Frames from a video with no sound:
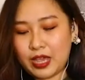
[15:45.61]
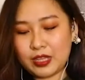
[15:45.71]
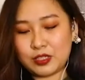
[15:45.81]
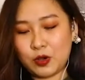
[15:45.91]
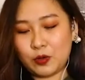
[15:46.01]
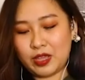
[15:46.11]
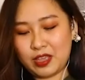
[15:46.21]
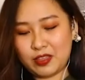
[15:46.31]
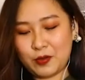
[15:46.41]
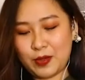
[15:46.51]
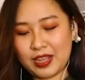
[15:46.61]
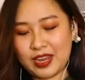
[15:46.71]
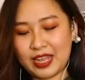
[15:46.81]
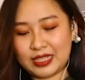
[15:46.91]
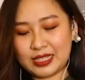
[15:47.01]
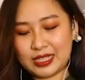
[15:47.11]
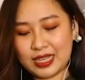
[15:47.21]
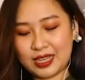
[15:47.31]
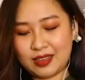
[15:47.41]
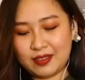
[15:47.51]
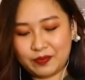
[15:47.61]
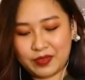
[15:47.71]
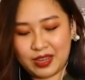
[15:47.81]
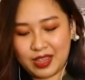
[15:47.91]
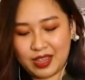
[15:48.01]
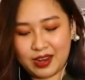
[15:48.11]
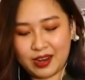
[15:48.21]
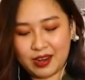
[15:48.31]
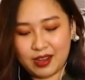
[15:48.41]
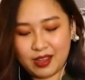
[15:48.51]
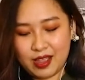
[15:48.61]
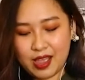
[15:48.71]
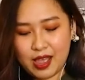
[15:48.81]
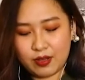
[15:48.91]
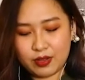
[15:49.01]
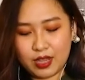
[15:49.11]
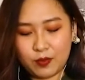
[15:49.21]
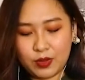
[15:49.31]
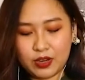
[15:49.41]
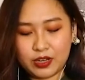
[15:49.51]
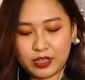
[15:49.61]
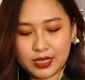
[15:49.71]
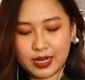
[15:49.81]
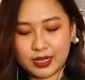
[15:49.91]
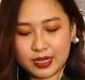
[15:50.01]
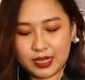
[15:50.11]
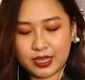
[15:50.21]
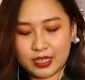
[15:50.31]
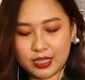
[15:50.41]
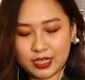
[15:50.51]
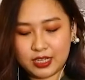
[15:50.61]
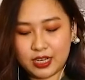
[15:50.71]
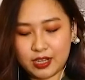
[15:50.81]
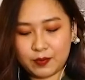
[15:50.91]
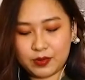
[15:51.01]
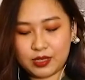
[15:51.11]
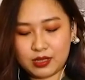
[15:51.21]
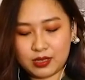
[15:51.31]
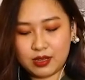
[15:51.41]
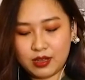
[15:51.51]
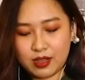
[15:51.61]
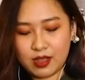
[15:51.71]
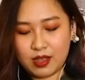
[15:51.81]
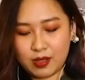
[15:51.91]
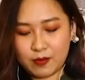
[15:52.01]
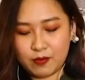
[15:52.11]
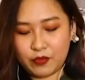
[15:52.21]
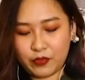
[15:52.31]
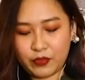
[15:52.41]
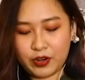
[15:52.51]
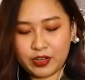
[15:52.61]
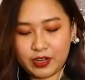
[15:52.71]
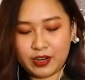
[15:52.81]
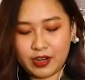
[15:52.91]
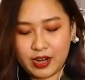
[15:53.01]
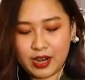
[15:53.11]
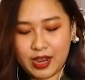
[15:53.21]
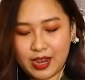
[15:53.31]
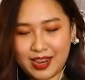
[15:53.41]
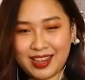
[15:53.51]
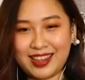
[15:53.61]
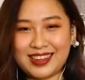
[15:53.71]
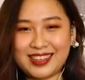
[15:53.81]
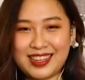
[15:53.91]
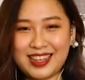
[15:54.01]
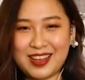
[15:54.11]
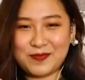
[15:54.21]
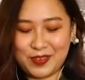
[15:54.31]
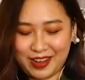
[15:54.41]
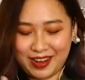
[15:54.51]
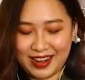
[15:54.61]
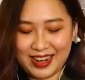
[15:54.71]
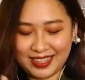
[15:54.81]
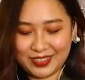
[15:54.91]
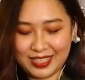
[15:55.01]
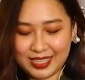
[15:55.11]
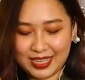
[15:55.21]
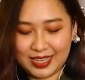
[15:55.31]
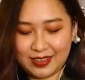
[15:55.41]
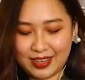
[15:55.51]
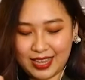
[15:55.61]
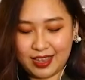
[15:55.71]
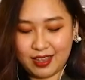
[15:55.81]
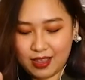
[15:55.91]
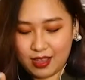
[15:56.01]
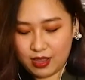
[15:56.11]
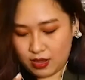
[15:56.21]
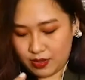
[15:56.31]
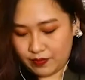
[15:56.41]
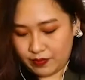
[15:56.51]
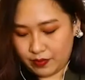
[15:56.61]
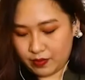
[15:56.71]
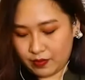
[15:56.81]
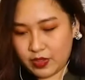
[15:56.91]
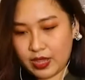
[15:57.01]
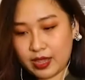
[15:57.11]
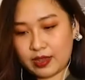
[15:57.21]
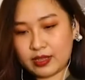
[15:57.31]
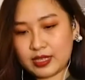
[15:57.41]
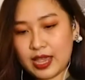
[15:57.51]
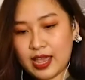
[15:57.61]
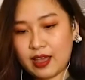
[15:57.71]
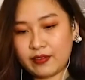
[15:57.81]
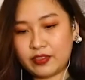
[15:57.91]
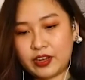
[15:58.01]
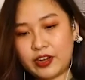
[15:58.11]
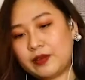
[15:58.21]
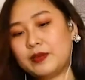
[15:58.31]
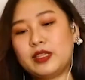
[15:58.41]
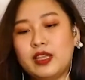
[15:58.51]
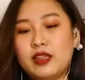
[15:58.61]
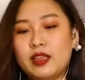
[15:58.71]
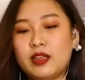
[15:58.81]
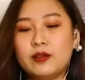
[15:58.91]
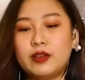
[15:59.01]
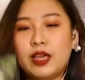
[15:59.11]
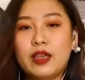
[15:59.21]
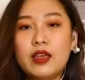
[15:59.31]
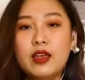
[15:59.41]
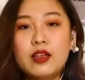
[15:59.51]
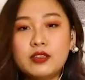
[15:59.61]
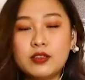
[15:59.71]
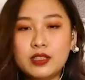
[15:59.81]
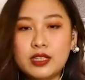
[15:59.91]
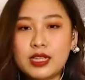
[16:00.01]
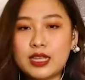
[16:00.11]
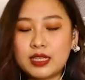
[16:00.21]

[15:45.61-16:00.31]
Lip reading: so either way, let's see in here how can we nurture our relationships further and apart. We'll see, okay? Okay, because I have the hermit in here, okay? So this has